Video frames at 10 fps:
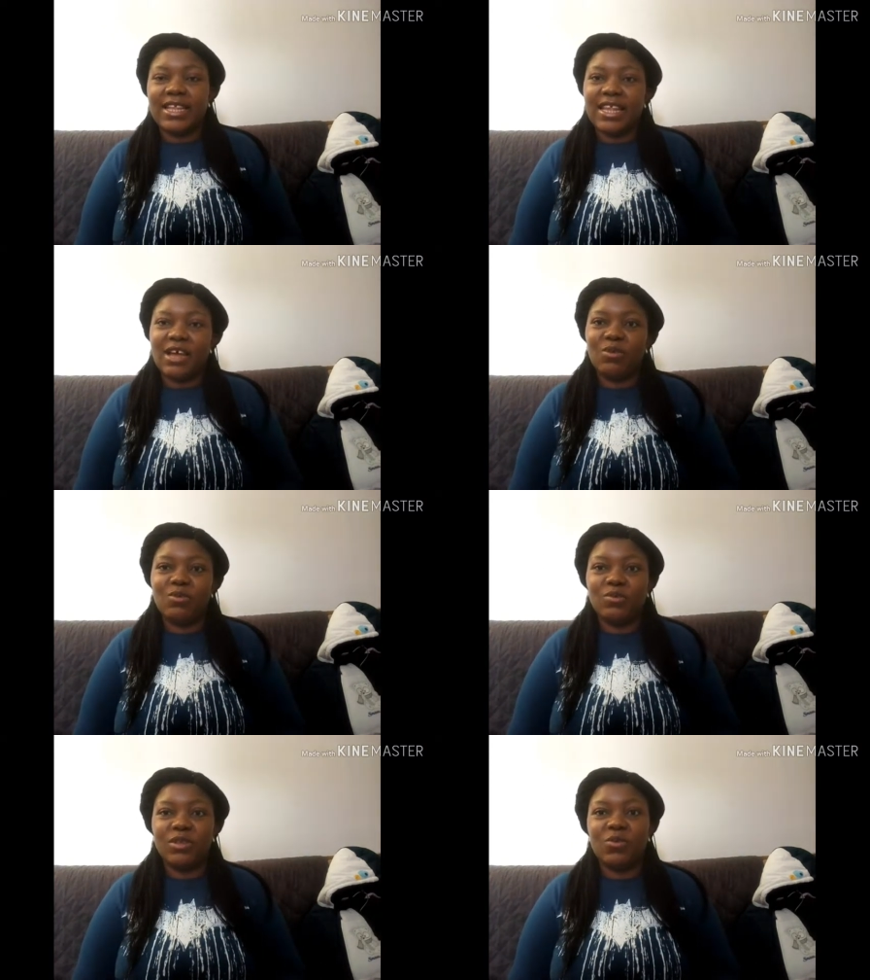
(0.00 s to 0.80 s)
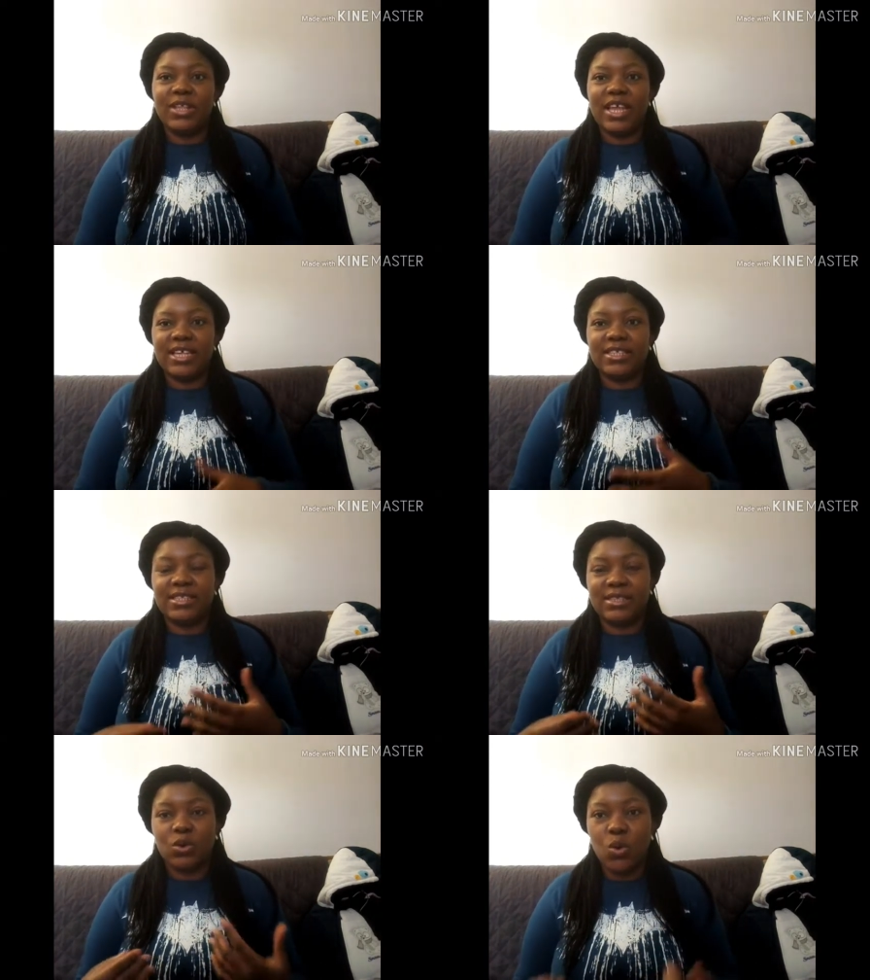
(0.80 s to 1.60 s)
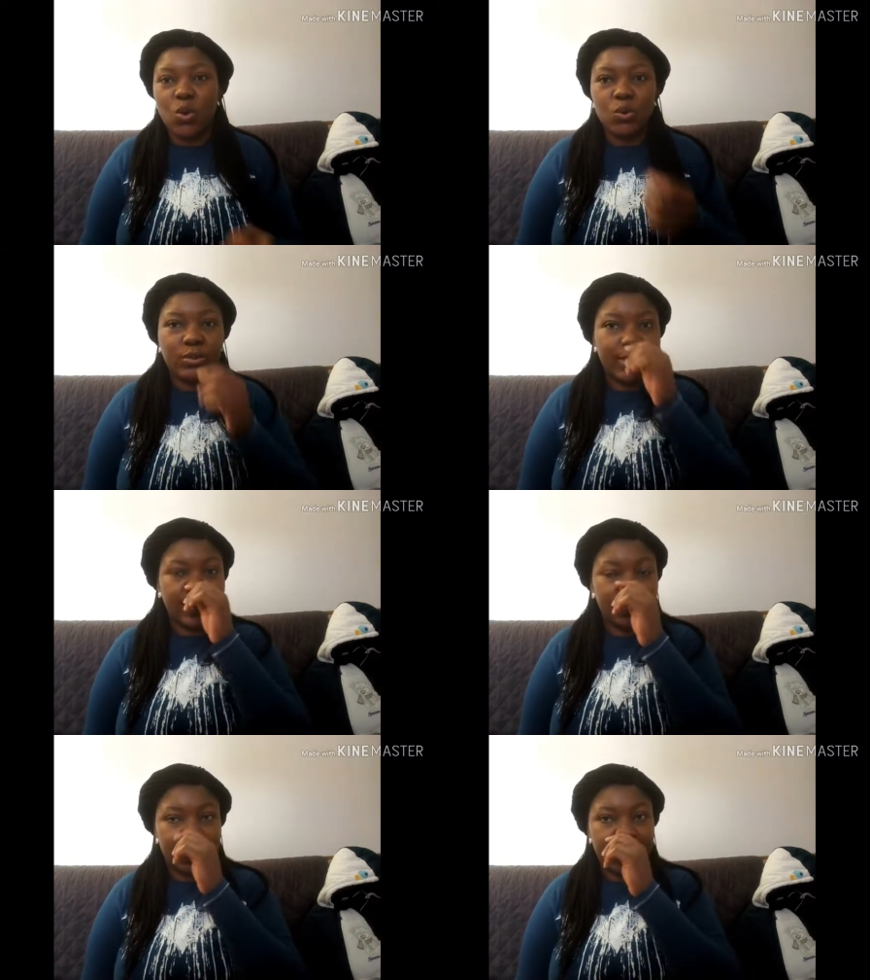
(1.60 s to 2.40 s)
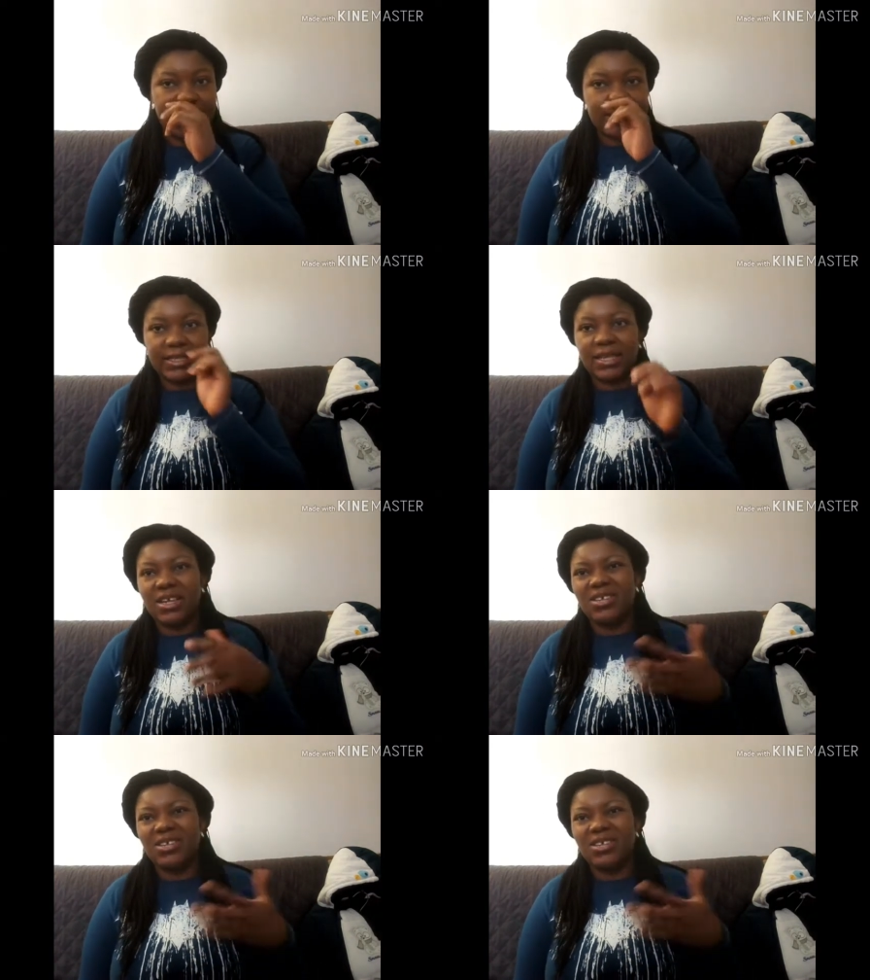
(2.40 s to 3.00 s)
now the weather is cold and all that.